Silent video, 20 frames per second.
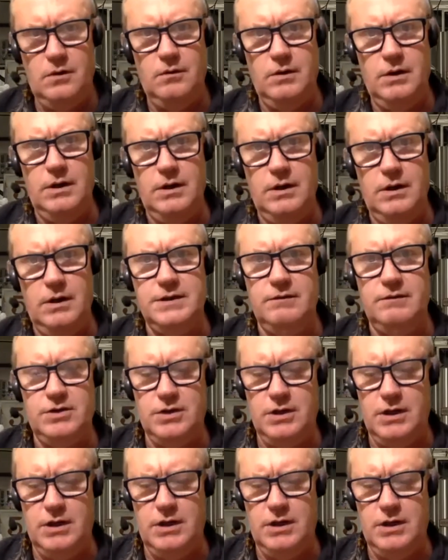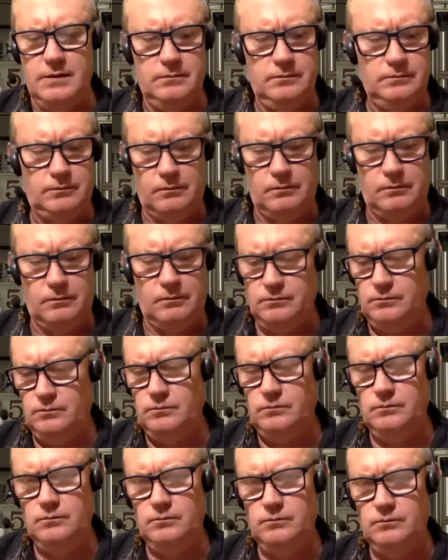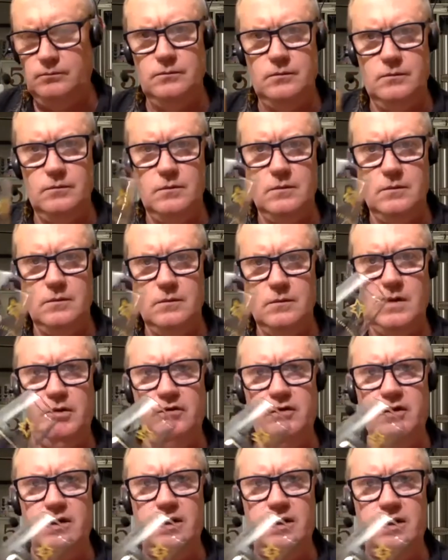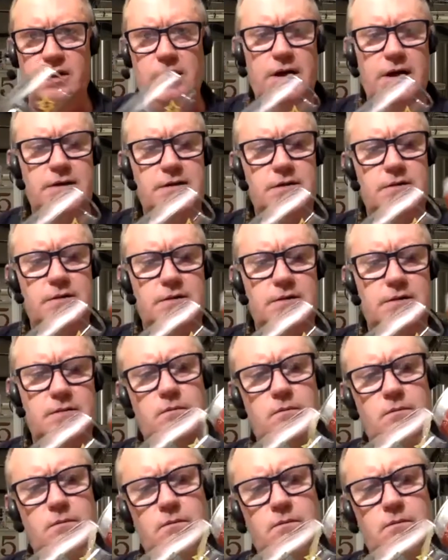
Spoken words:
All right, let's give it a shot. My Brewvana glass.